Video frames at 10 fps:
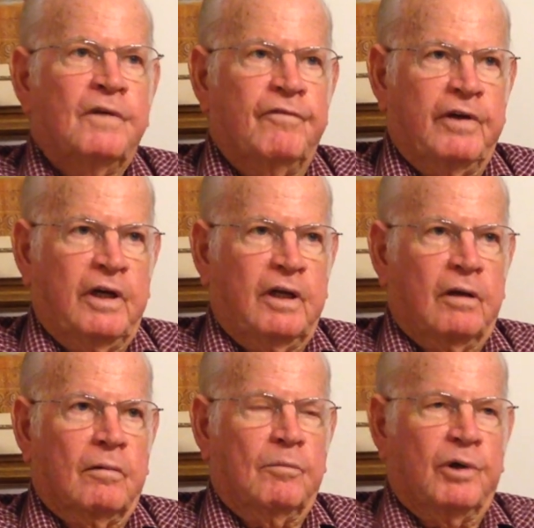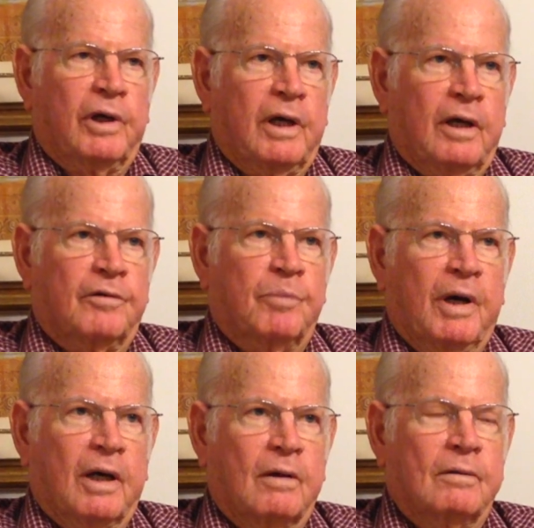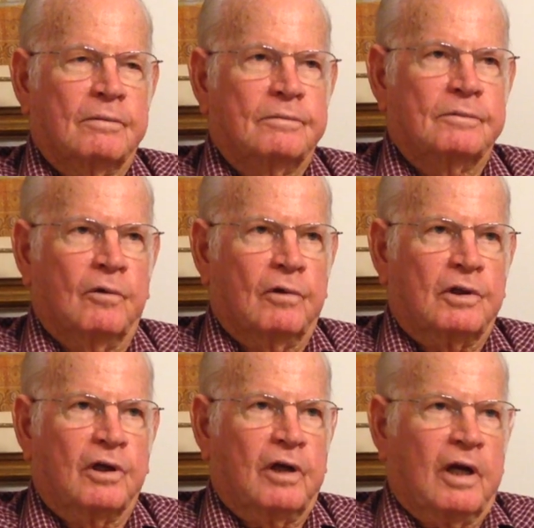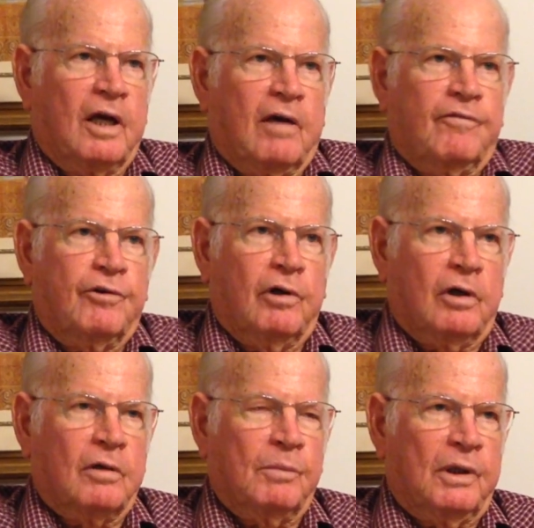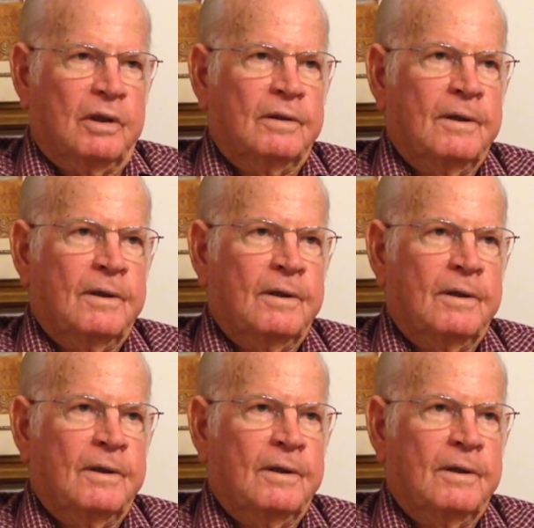feed and bring eggs back on a 1.5-ton truck, but